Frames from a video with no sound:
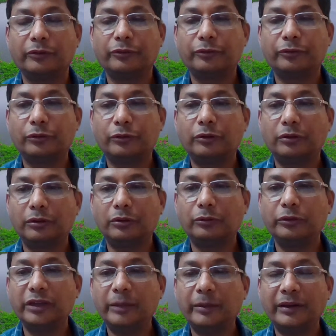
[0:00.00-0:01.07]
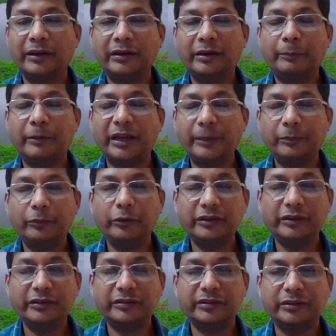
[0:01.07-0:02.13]
So we have another 5
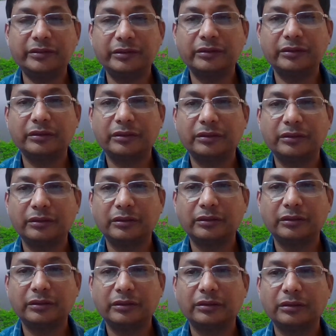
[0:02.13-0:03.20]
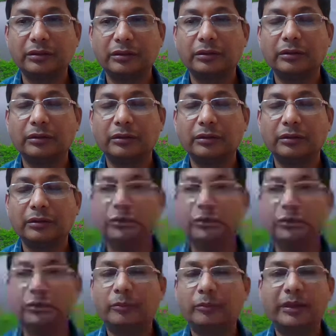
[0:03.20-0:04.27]
weeks.
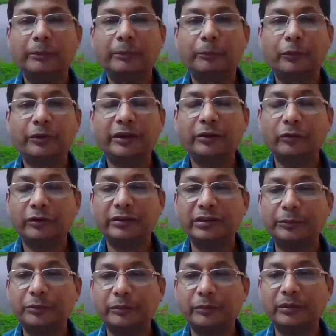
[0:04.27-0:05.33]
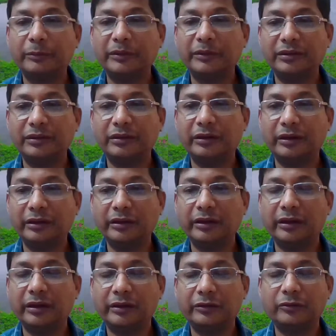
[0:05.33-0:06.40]
So some of the important concepts of the machine
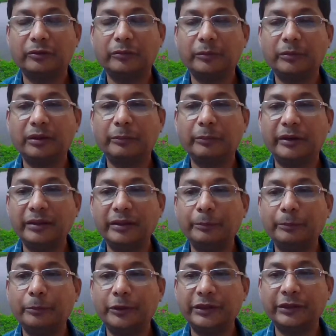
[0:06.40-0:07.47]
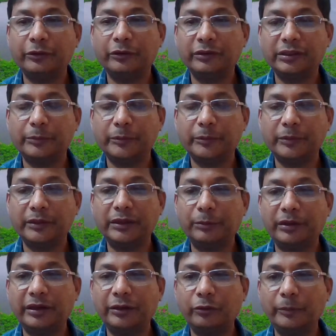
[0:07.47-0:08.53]
learning and some of the very important concept of the deep
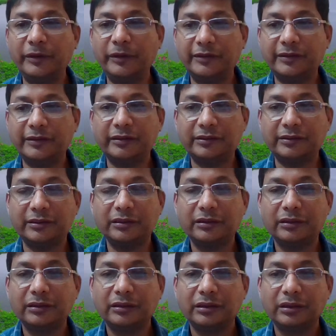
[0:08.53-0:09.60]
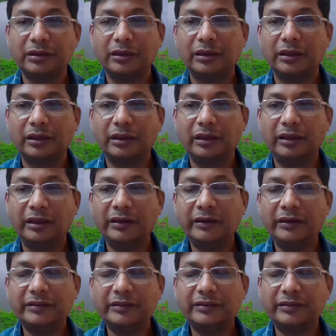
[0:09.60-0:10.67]
learning will be discussed in
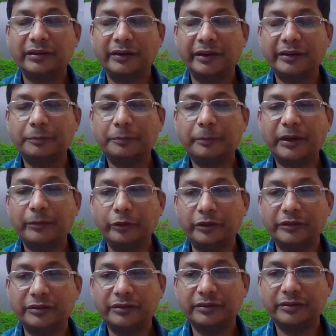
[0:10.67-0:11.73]
this next 5 weeks.